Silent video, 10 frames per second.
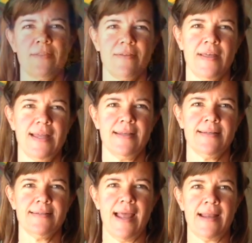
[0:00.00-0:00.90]
other
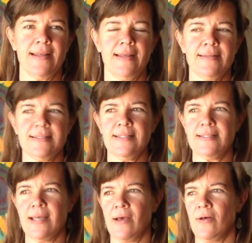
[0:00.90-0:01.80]
than adding
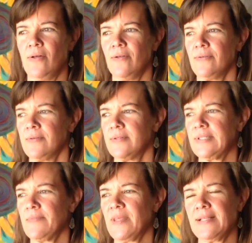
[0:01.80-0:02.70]
detail,
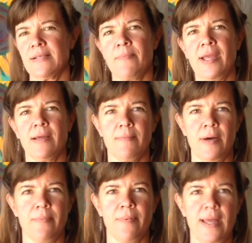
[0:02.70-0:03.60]
some things that might come
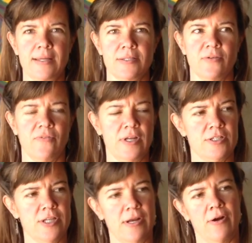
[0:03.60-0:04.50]
up as you're
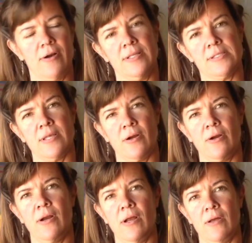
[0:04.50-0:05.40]
finishing are, is
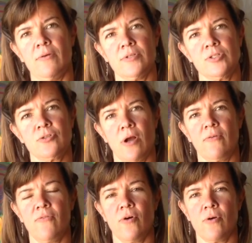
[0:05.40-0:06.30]
there a
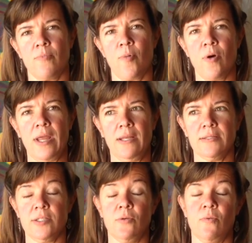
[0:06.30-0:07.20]
strong focal
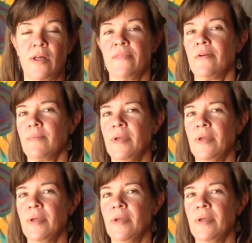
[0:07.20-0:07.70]
point? Do you want there to